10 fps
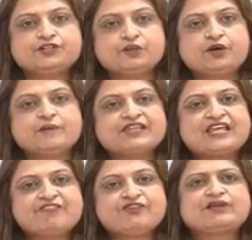So
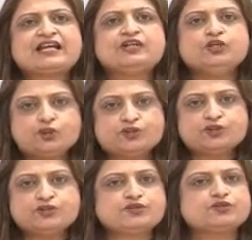if you can look
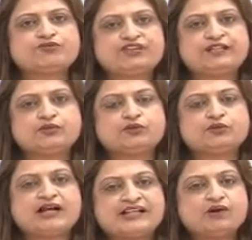good to feel
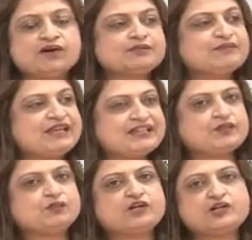good, why not make
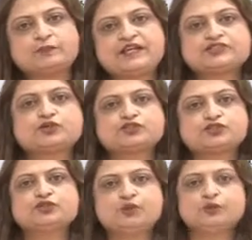the workplace
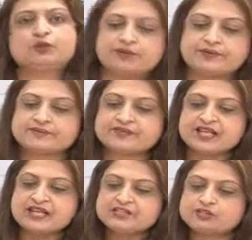also look good?
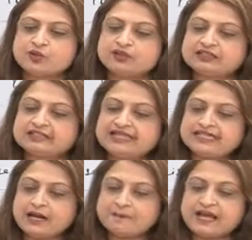So
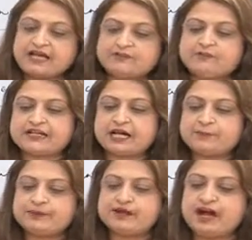clean up and pick
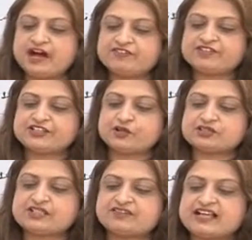up after
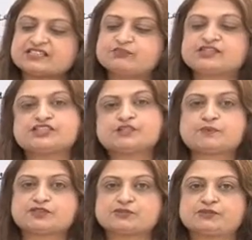yourself as much as
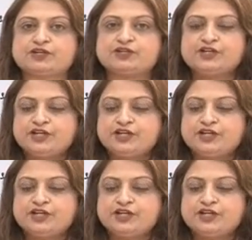possible.